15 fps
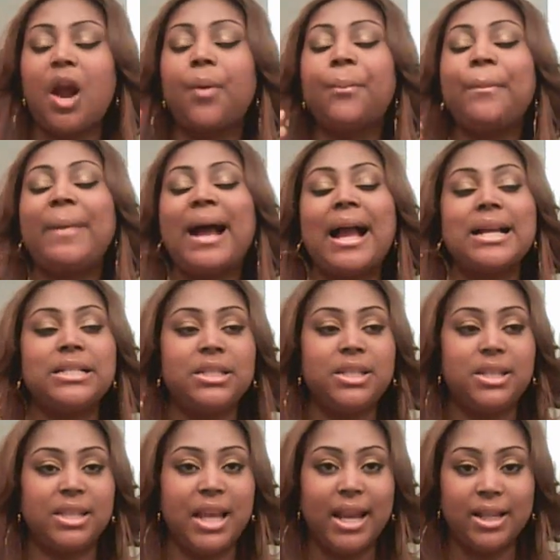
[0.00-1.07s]
Our
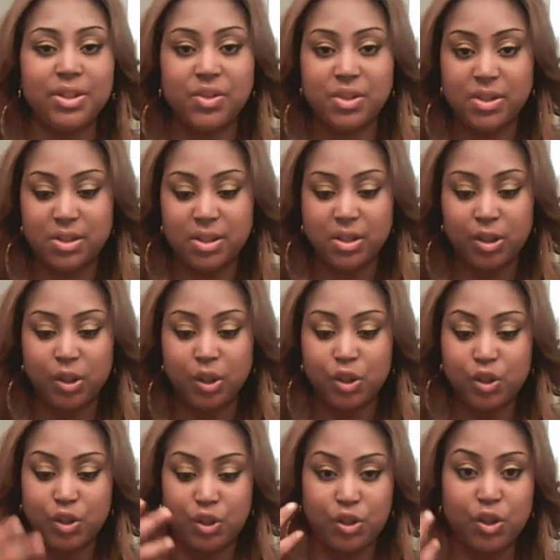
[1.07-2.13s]
mindsets
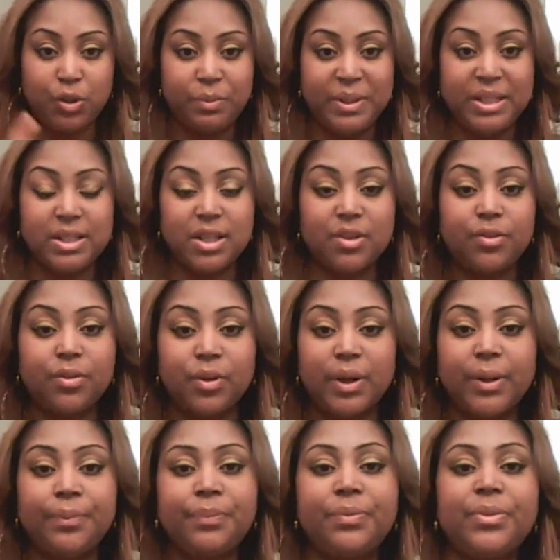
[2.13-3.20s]
should be
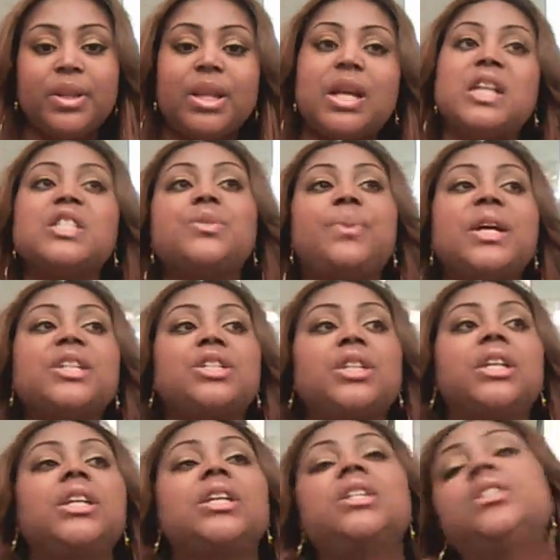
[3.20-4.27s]
different,
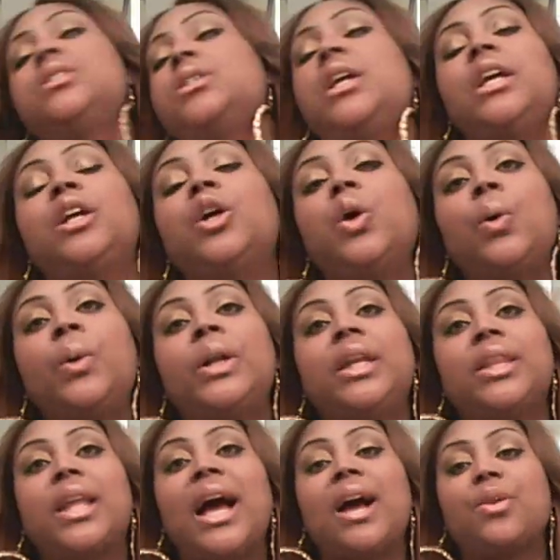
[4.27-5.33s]
especially in
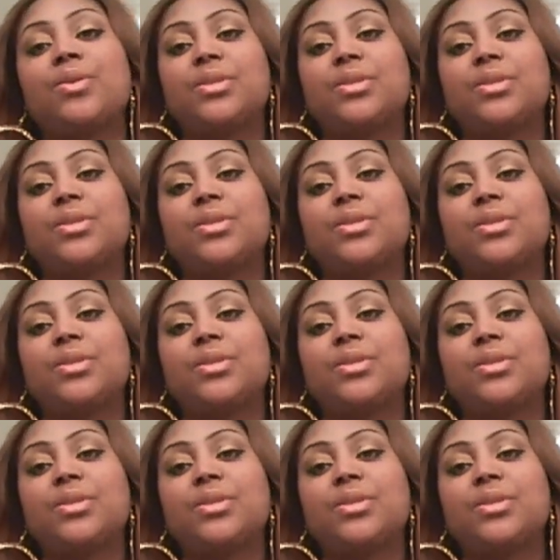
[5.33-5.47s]
going in the